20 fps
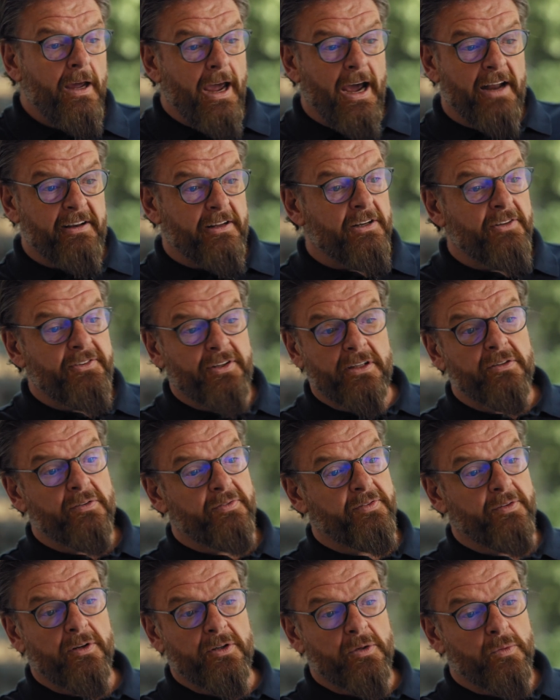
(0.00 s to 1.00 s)
And then I think the
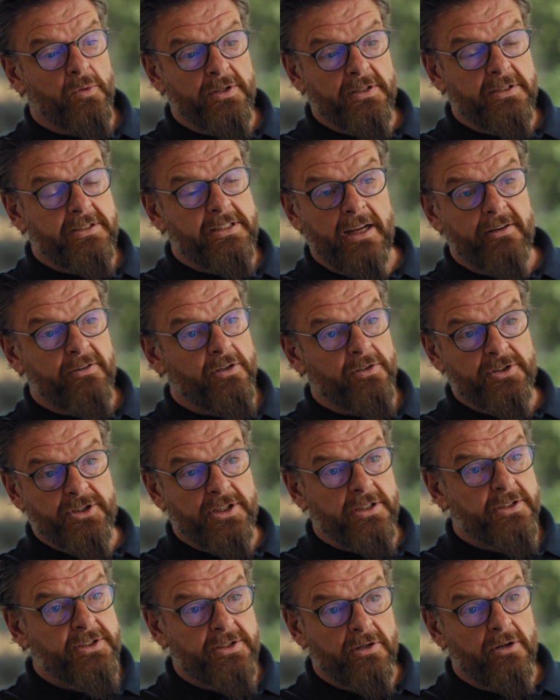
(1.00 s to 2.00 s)
final one is technology
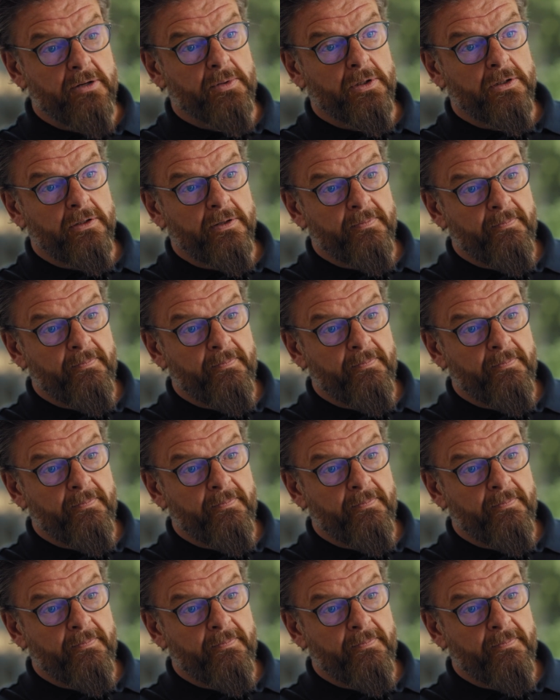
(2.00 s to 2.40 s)
and cyber.